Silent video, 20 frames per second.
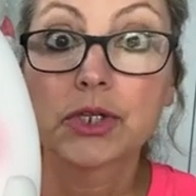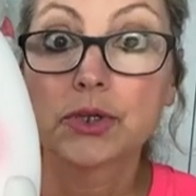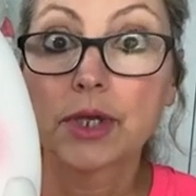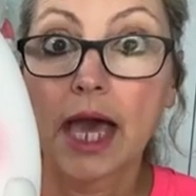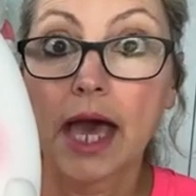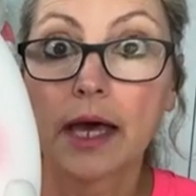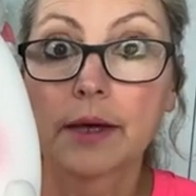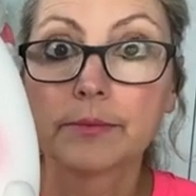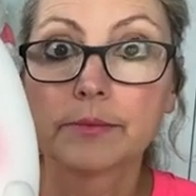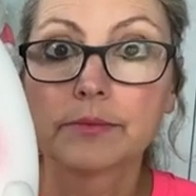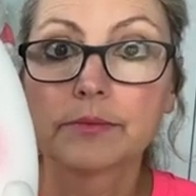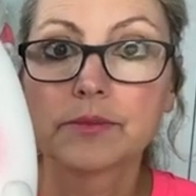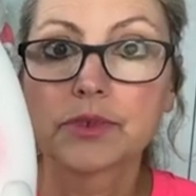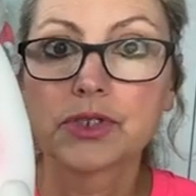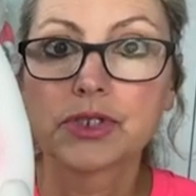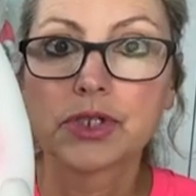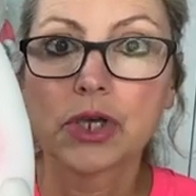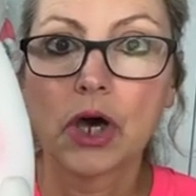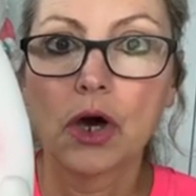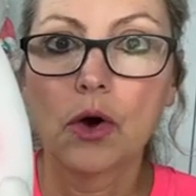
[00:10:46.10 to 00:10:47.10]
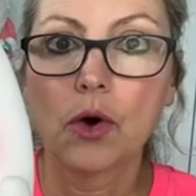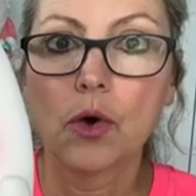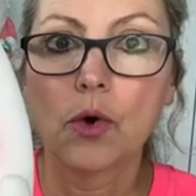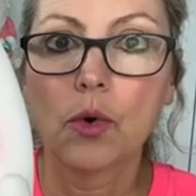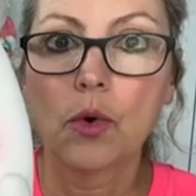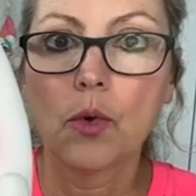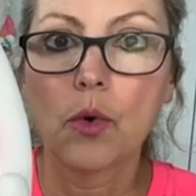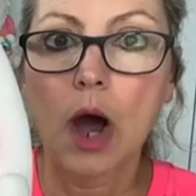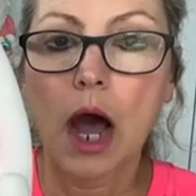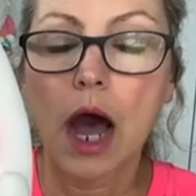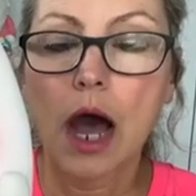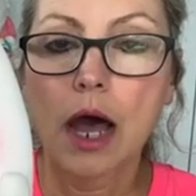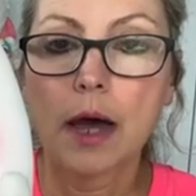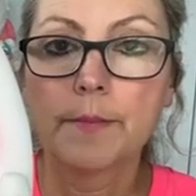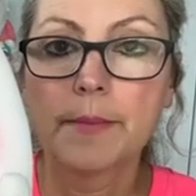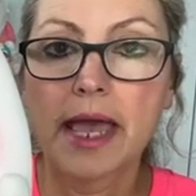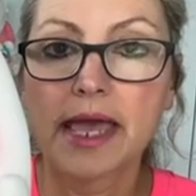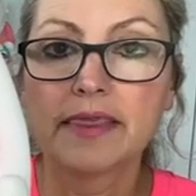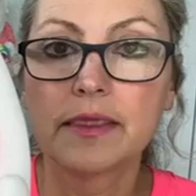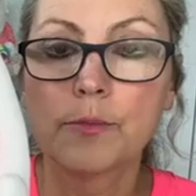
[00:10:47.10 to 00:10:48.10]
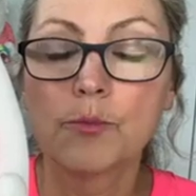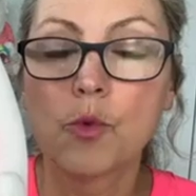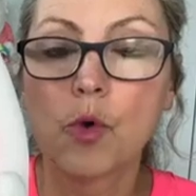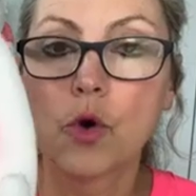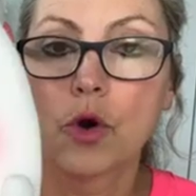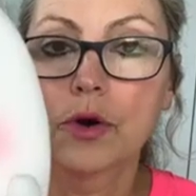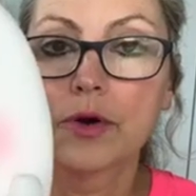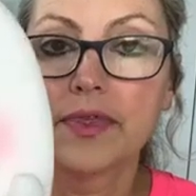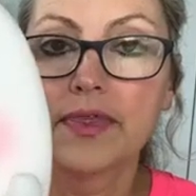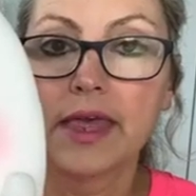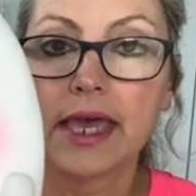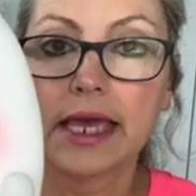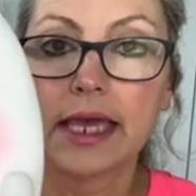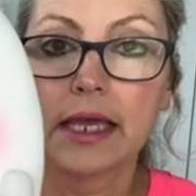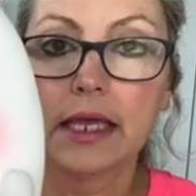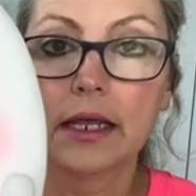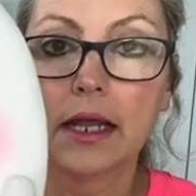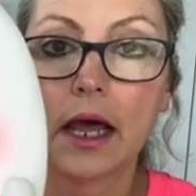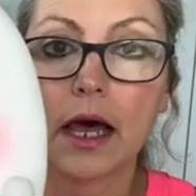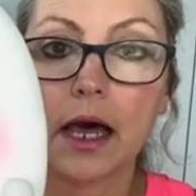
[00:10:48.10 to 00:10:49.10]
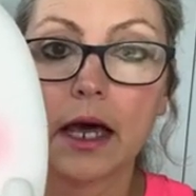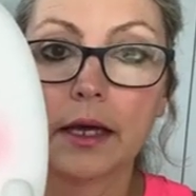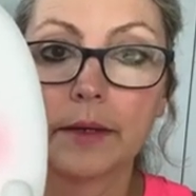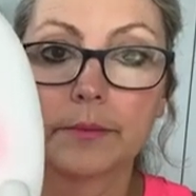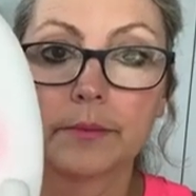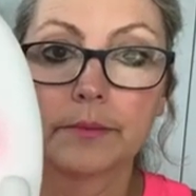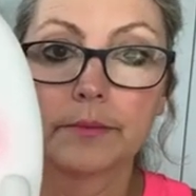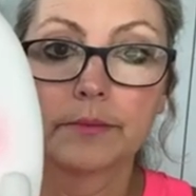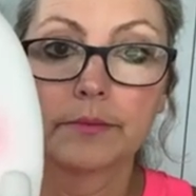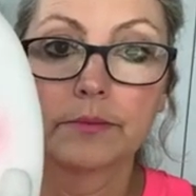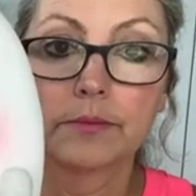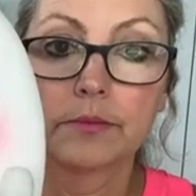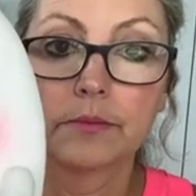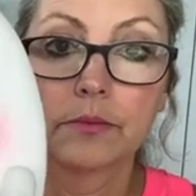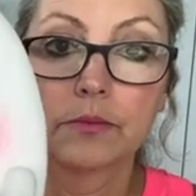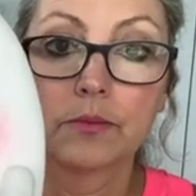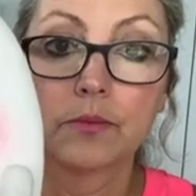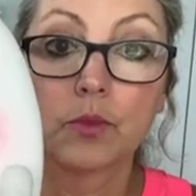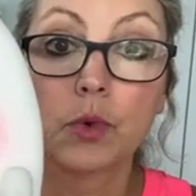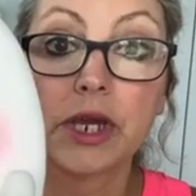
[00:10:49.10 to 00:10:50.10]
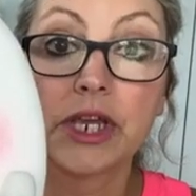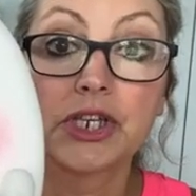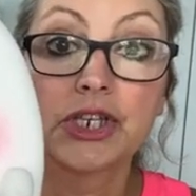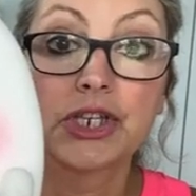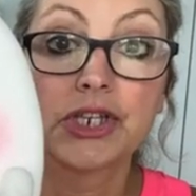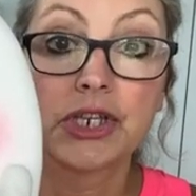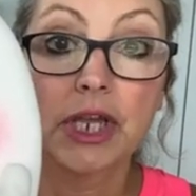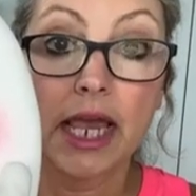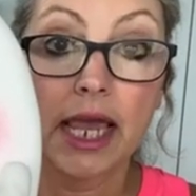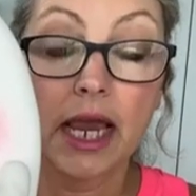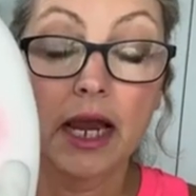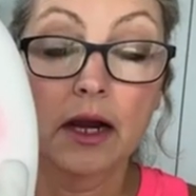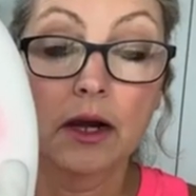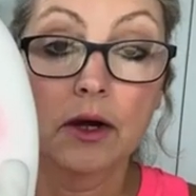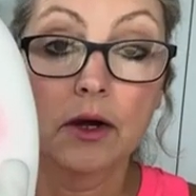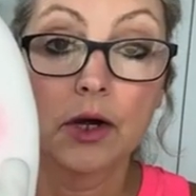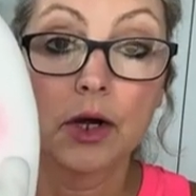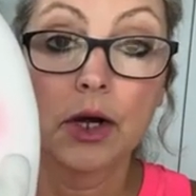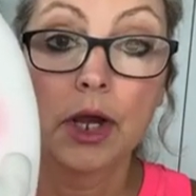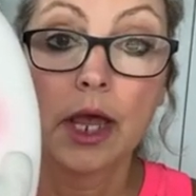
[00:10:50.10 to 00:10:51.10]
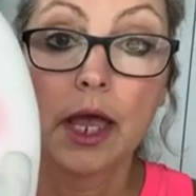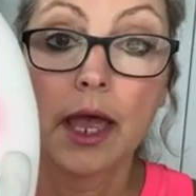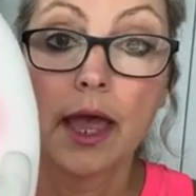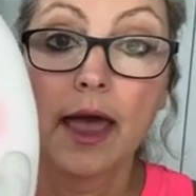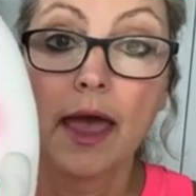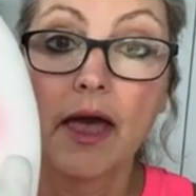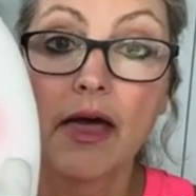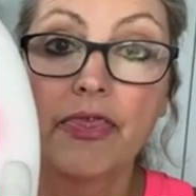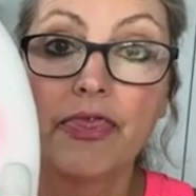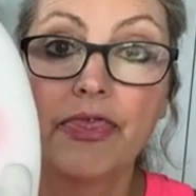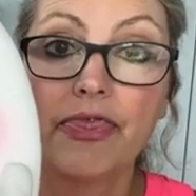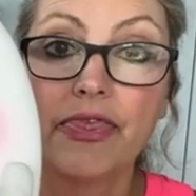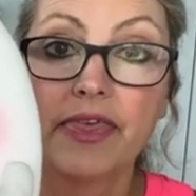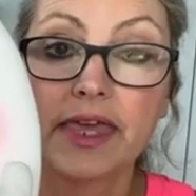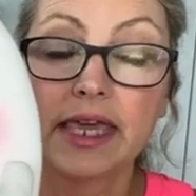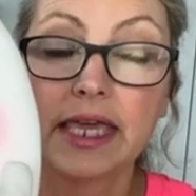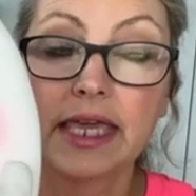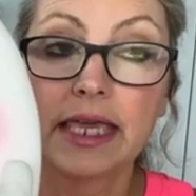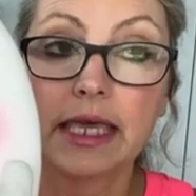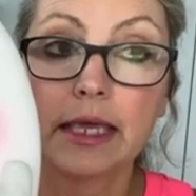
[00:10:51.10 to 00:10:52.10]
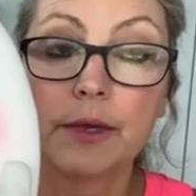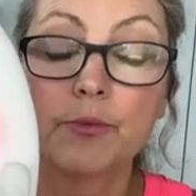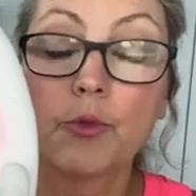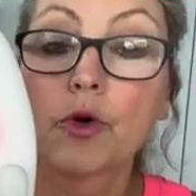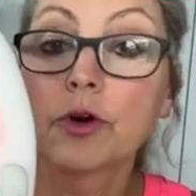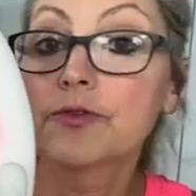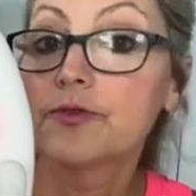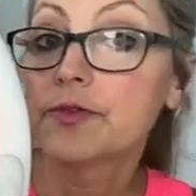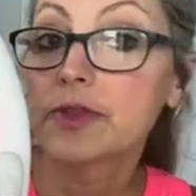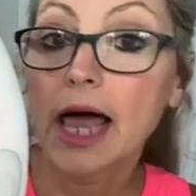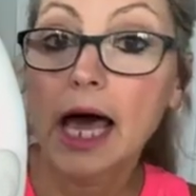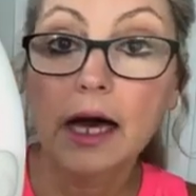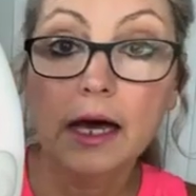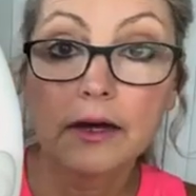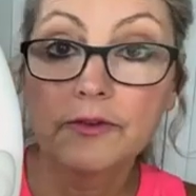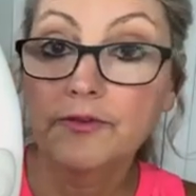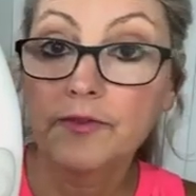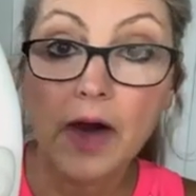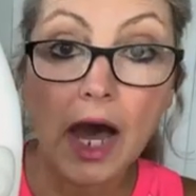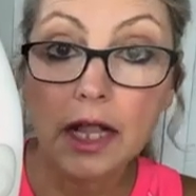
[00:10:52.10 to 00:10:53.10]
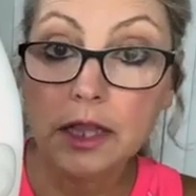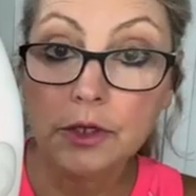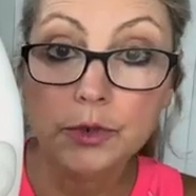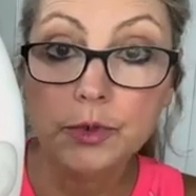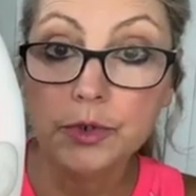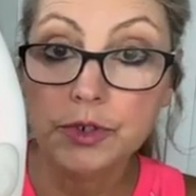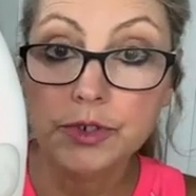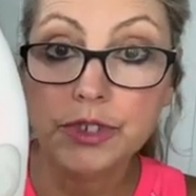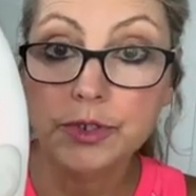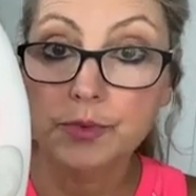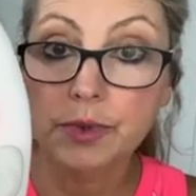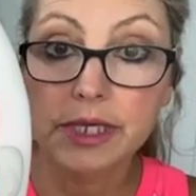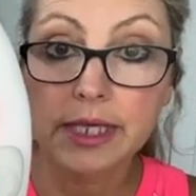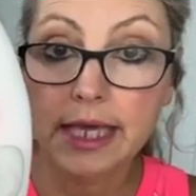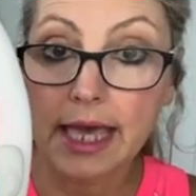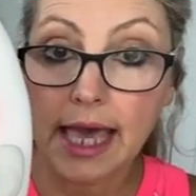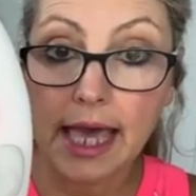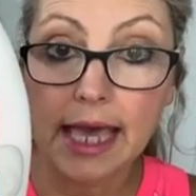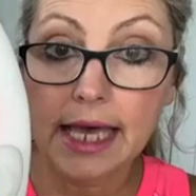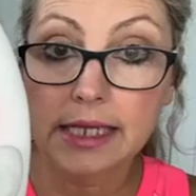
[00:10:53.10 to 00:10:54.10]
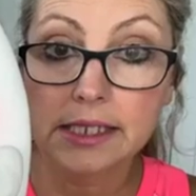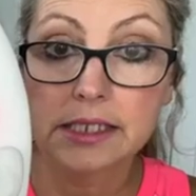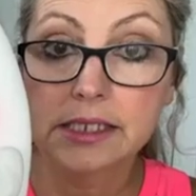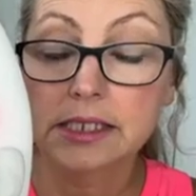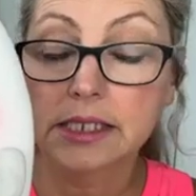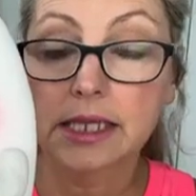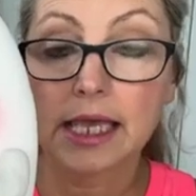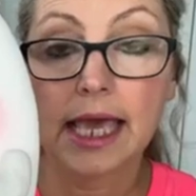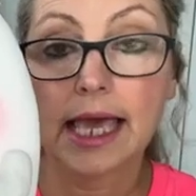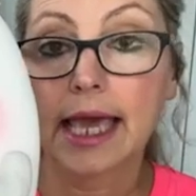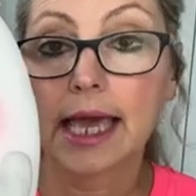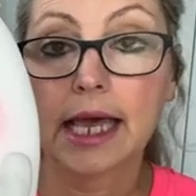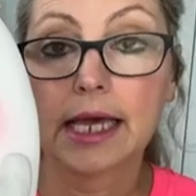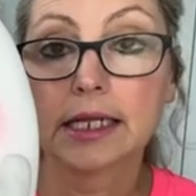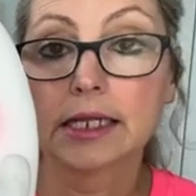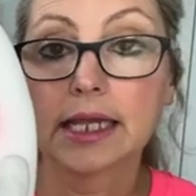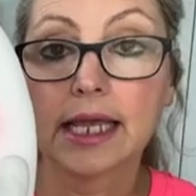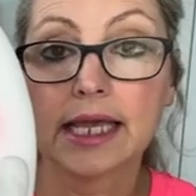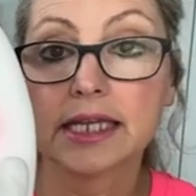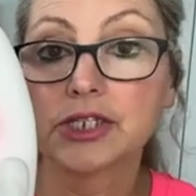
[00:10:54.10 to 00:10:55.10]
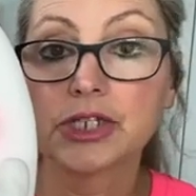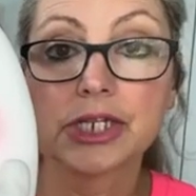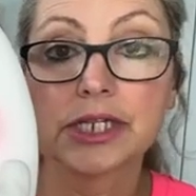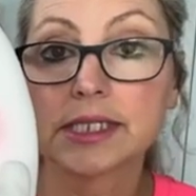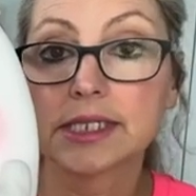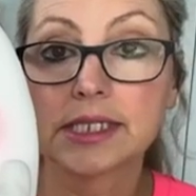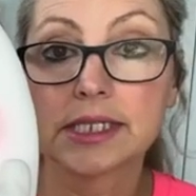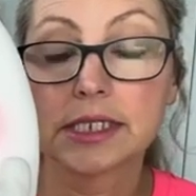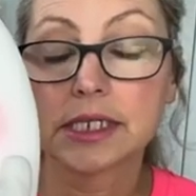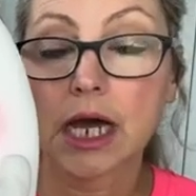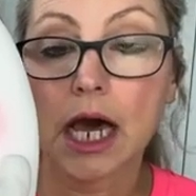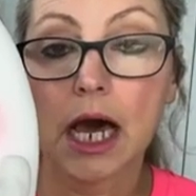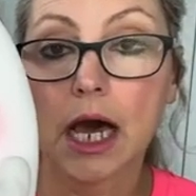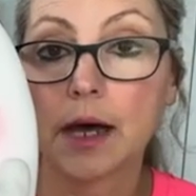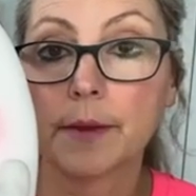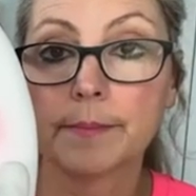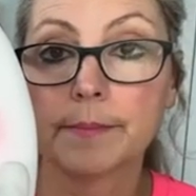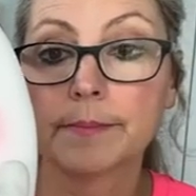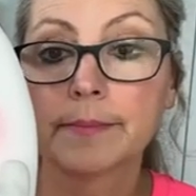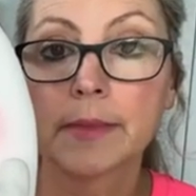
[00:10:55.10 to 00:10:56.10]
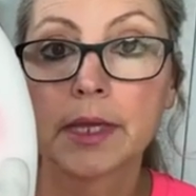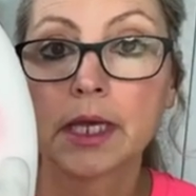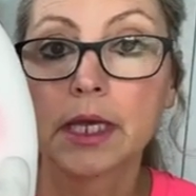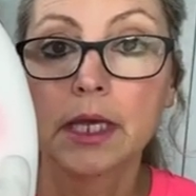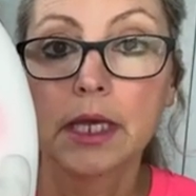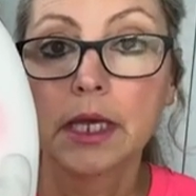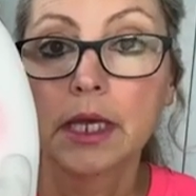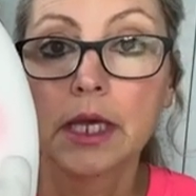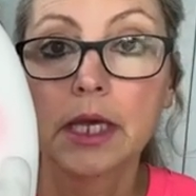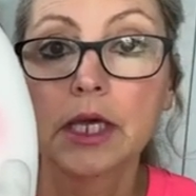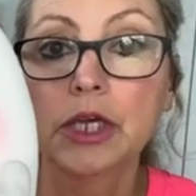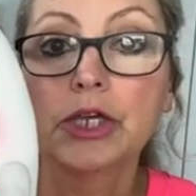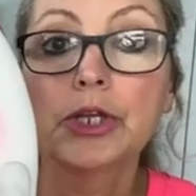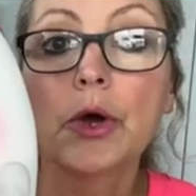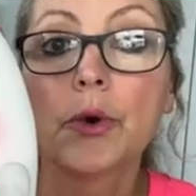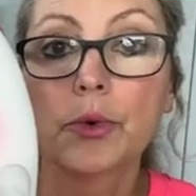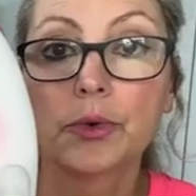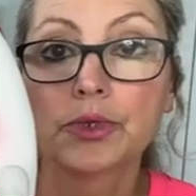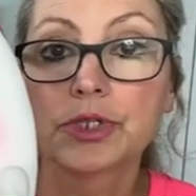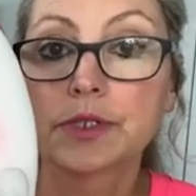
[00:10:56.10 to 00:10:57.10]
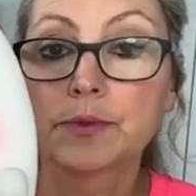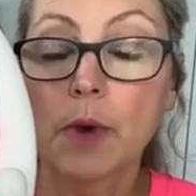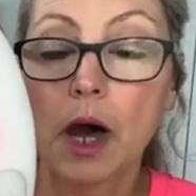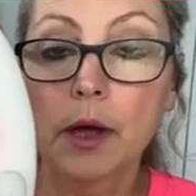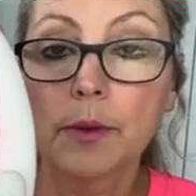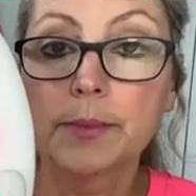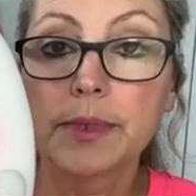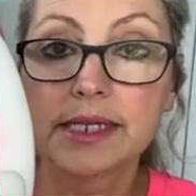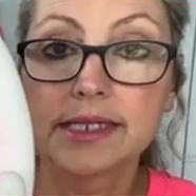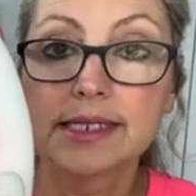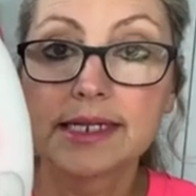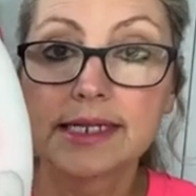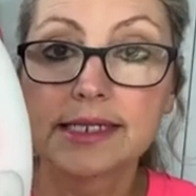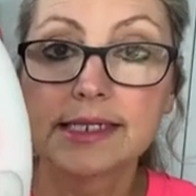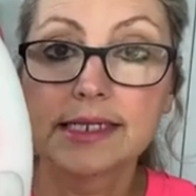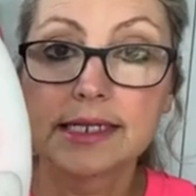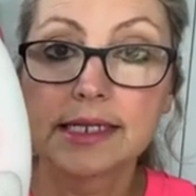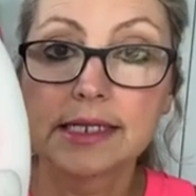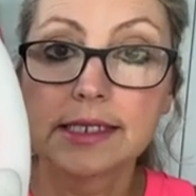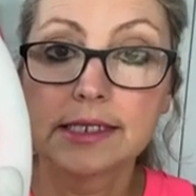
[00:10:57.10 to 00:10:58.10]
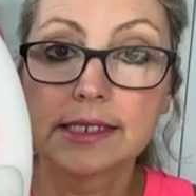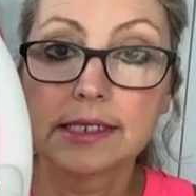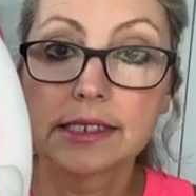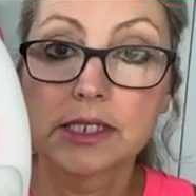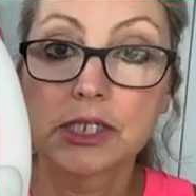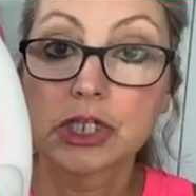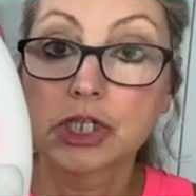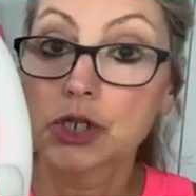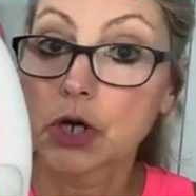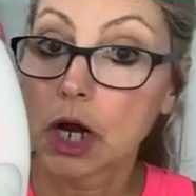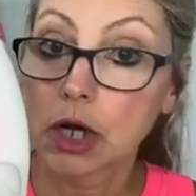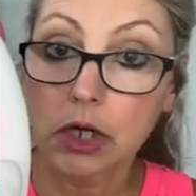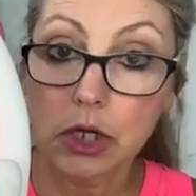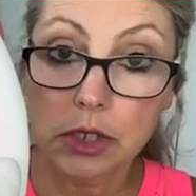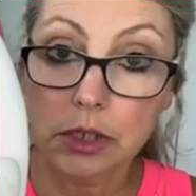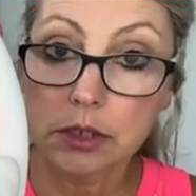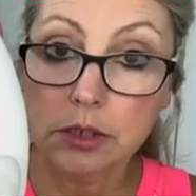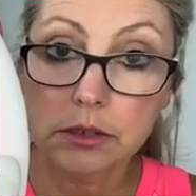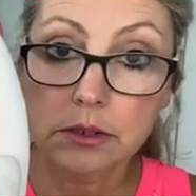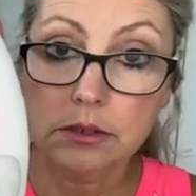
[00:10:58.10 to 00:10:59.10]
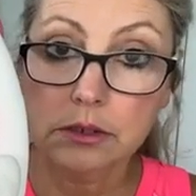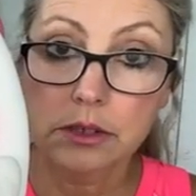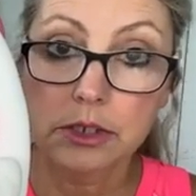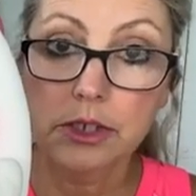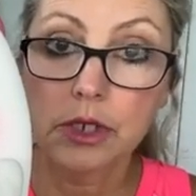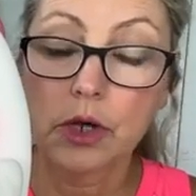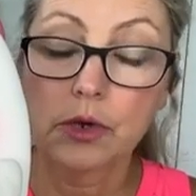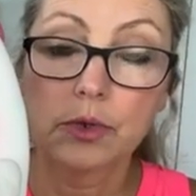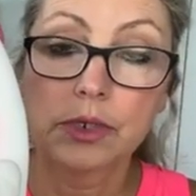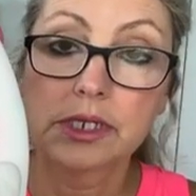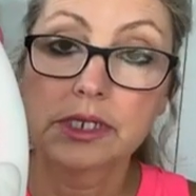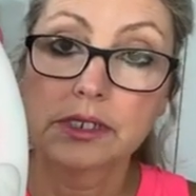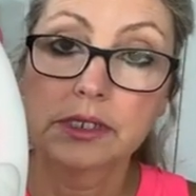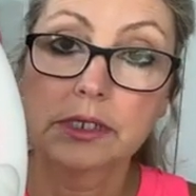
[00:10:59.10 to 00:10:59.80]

So yeah. So, and the more that we share, the more followers we get, and it just, you know, small businesses struggle, you know,